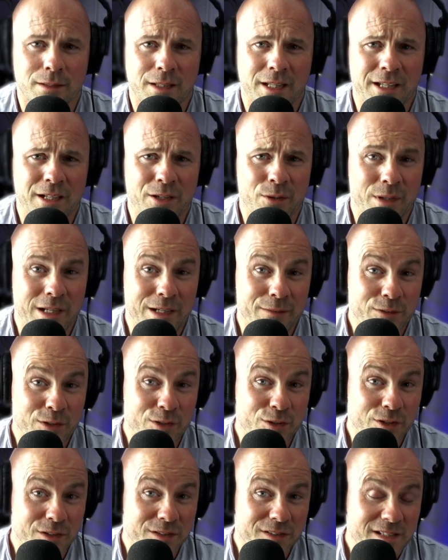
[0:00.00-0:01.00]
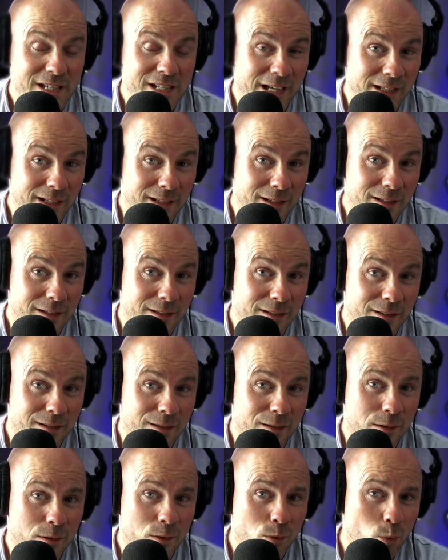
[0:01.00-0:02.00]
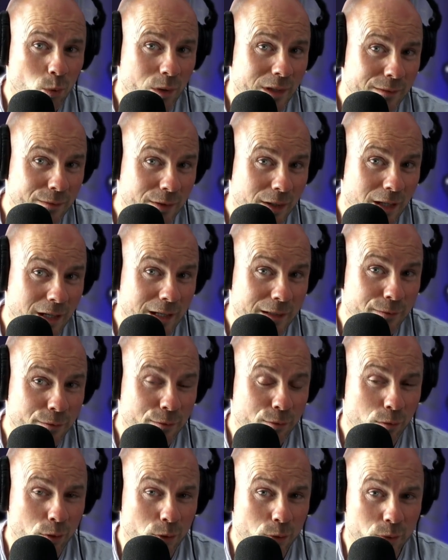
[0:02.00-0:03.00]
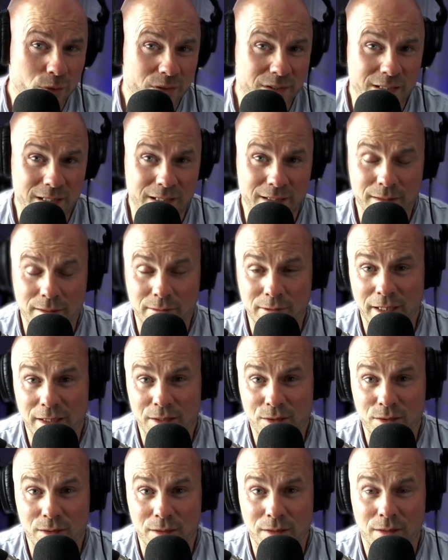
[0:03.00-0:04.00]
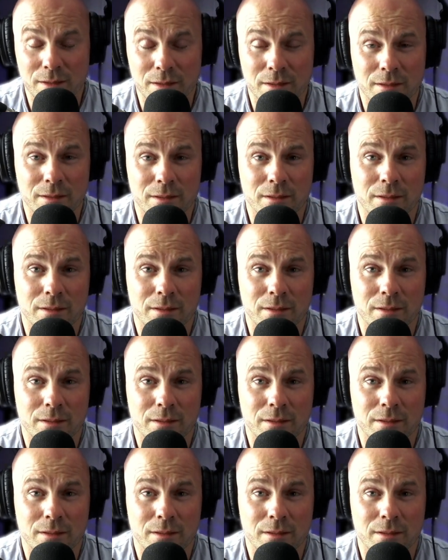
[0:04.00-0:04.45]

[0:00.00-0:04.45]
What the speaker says: They don't have to just take whatever life throws in their direction.